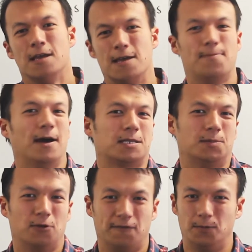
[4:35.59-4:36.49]
impact
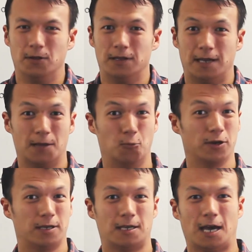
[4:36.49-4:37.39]
your profitability and
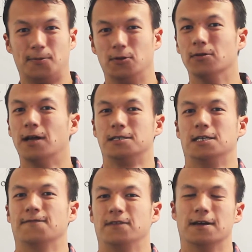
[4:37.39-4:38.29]
working capital at the
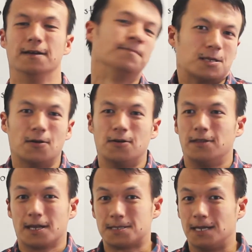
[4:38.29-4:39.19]
end of the day. So
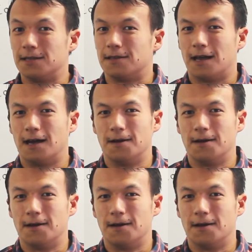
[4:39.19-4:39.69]
that's it.